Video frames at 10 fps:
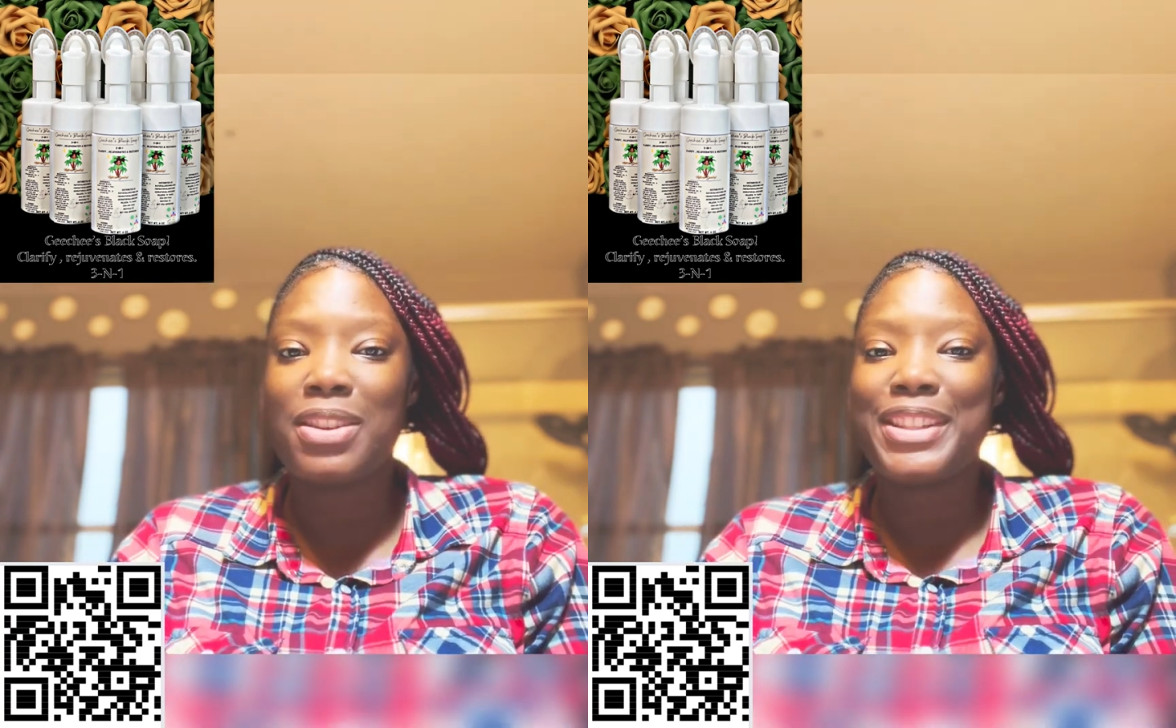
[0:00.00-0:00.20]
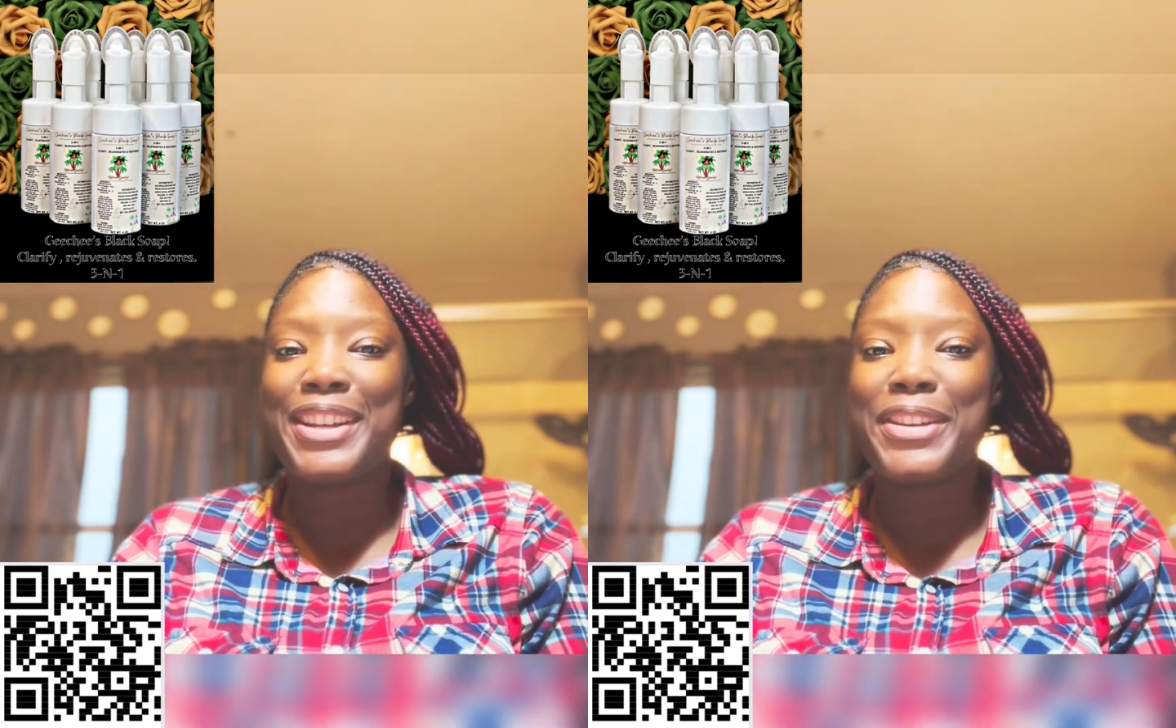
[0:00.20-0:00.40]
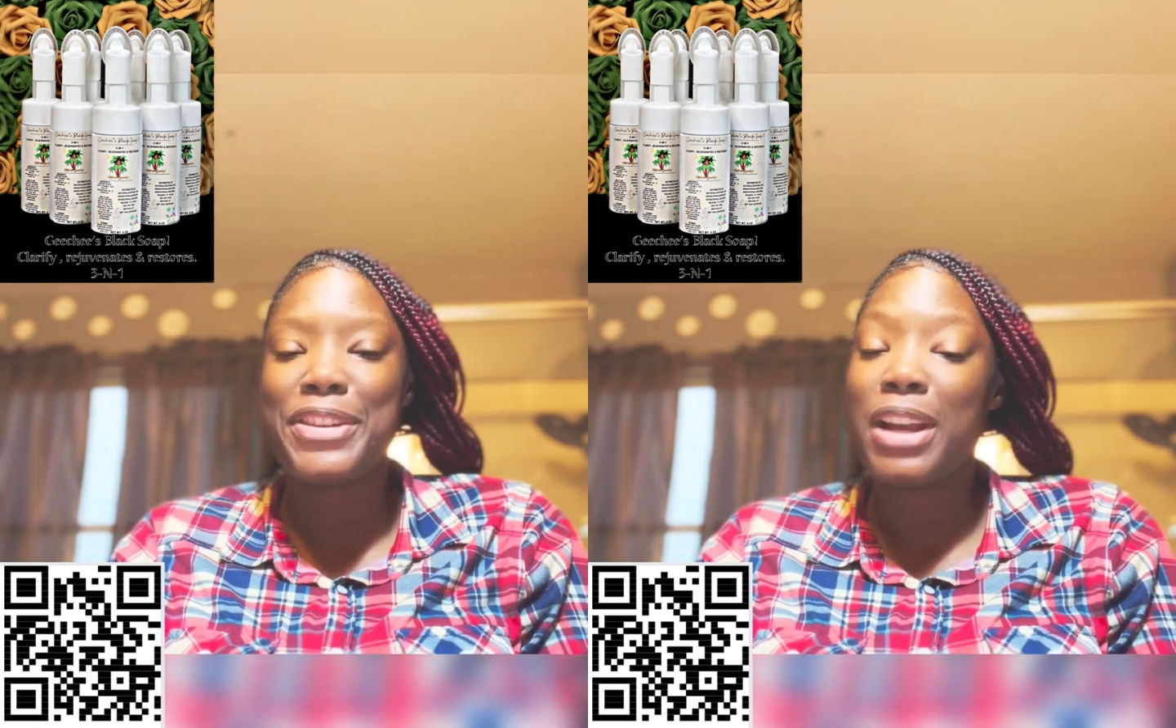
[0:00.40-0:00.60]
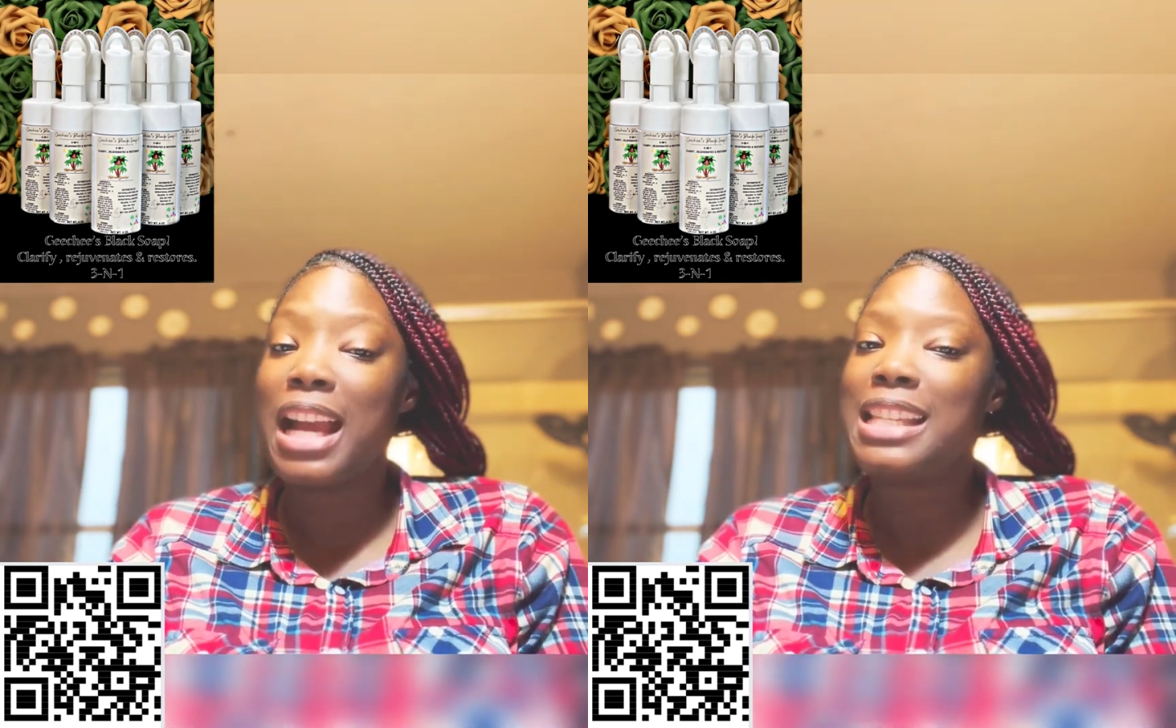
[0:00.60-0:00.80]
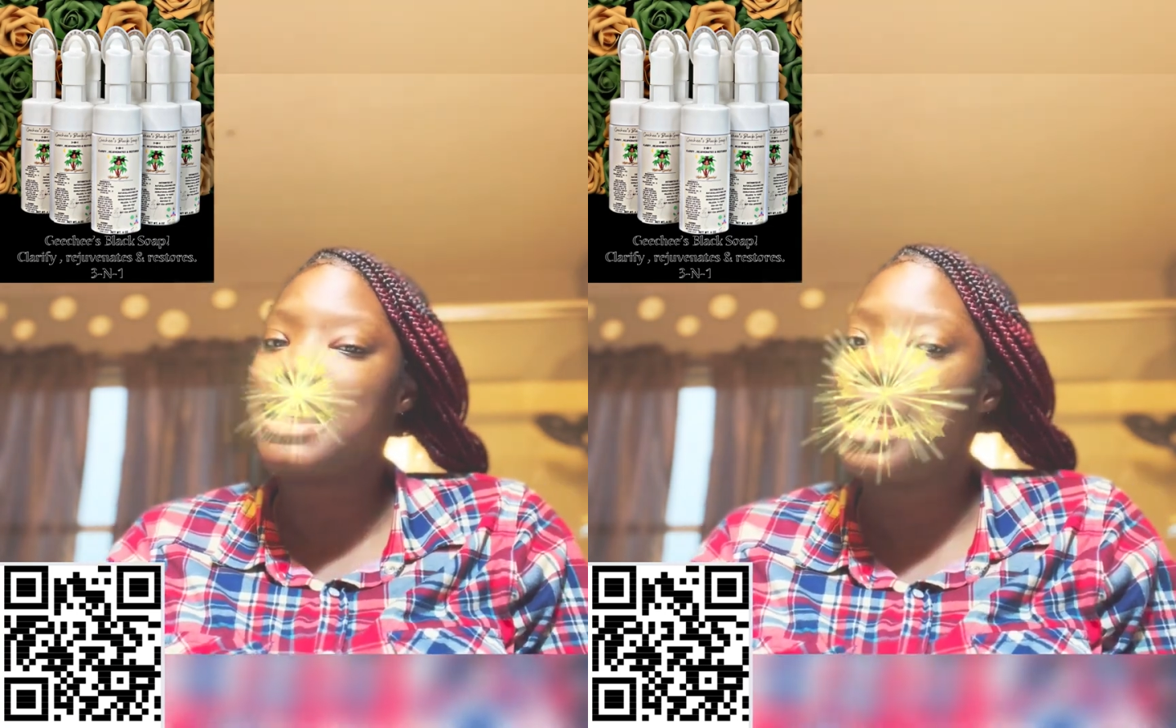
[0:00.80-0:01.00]
So you
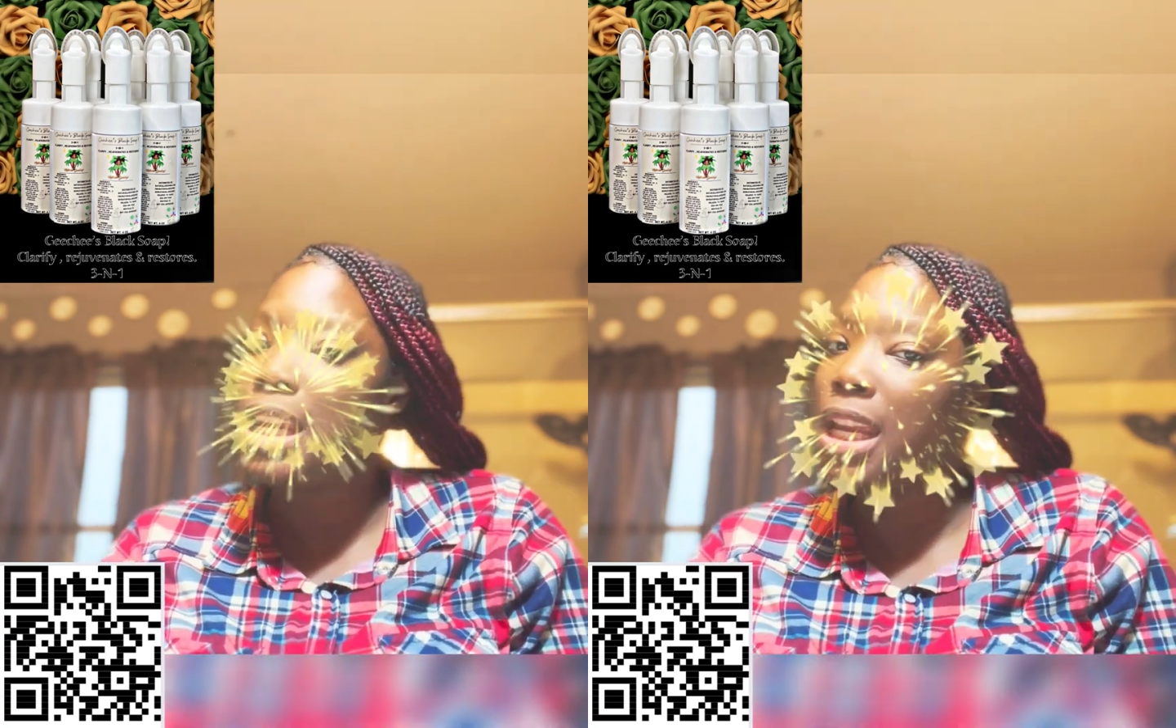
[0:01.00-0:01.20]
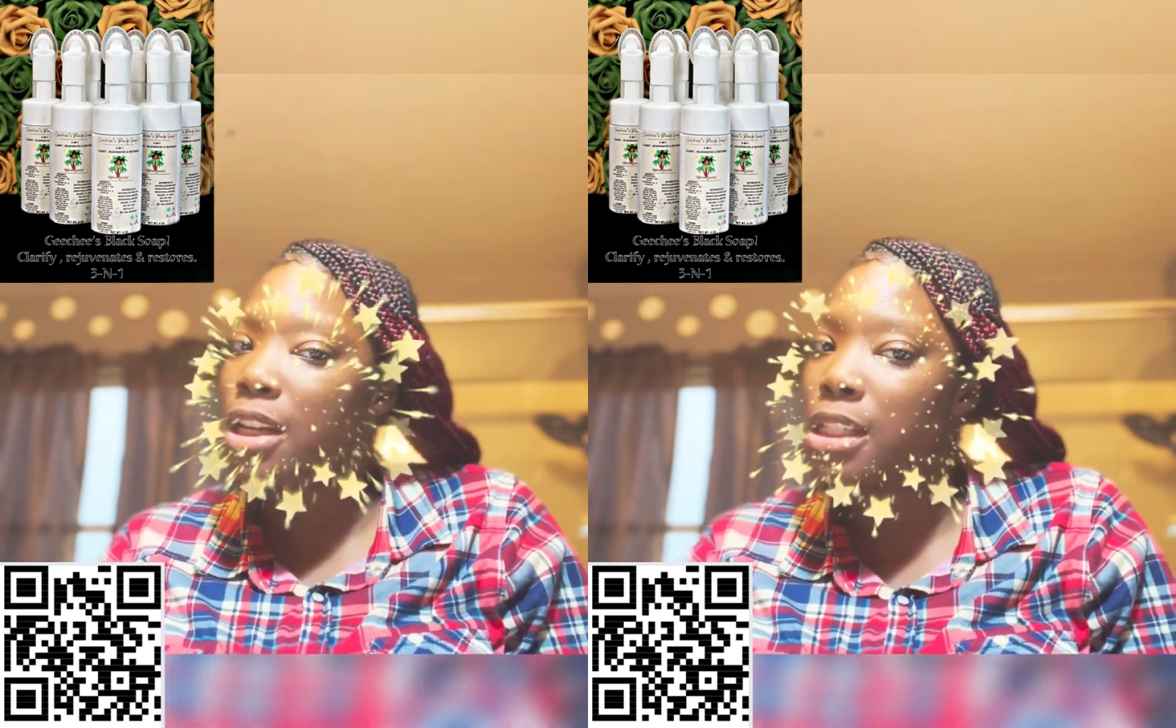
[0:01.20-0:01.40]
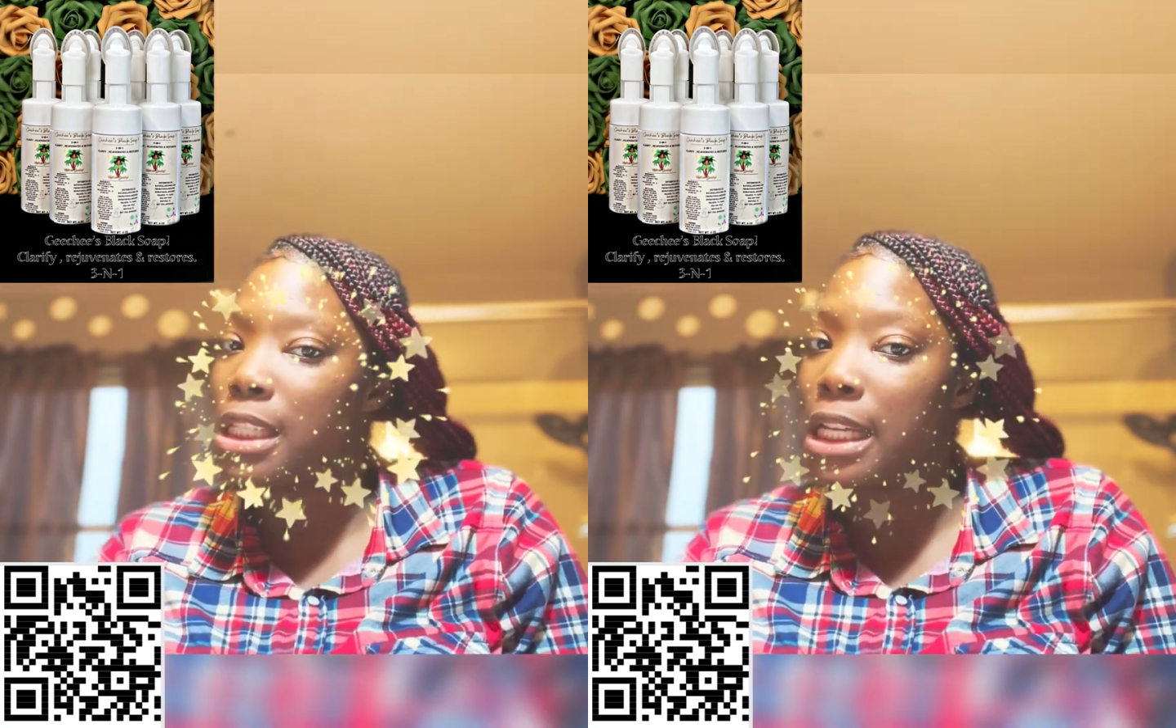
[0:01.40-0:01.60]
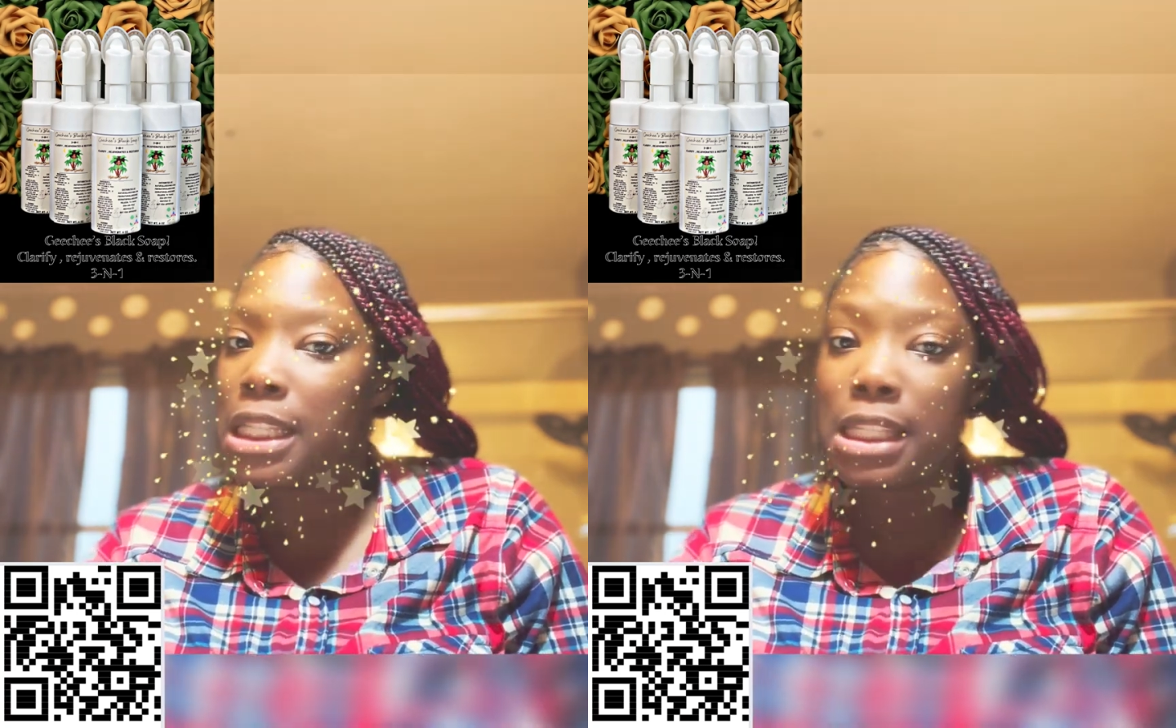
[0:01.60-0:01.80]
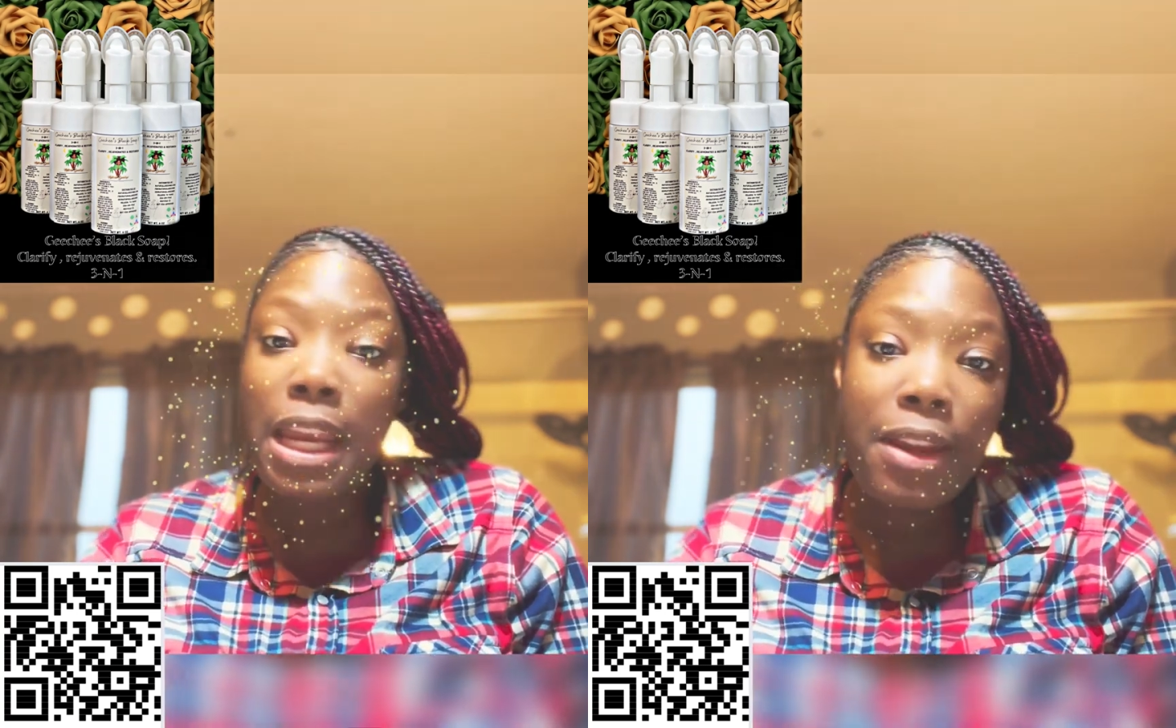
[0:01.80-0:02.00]
guys take care, stay
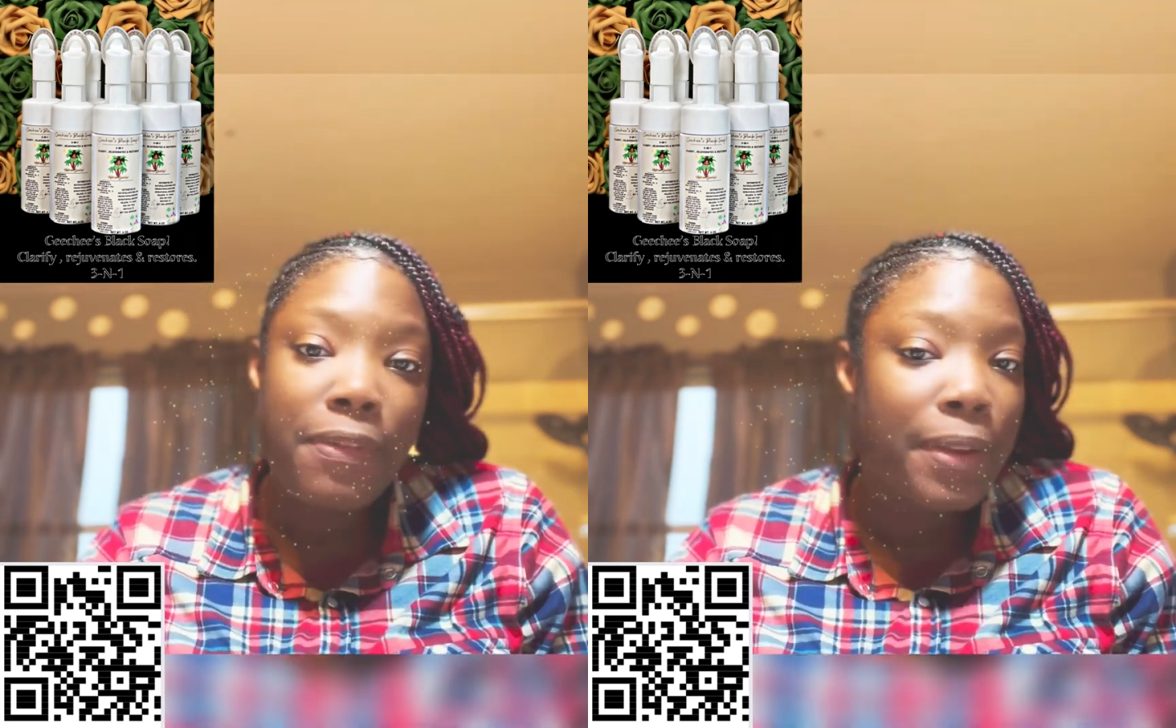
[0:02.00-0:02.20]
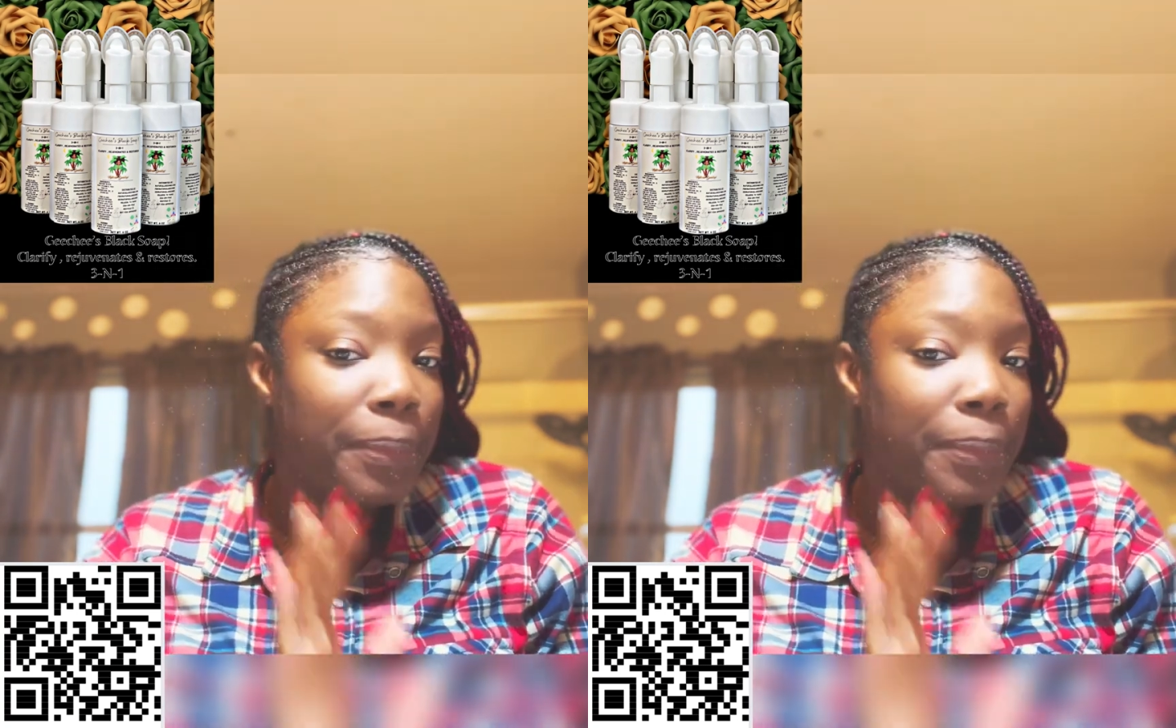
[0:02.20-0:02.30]
safe,